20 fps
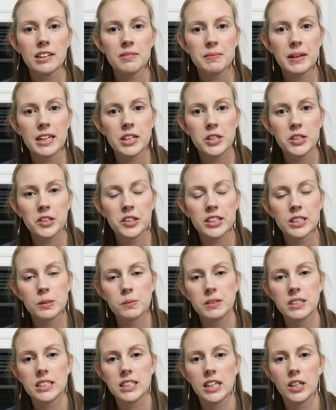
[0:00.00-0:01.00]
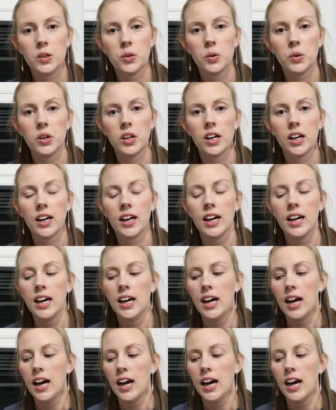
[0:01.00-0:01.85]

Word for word: of my new Christmas decor.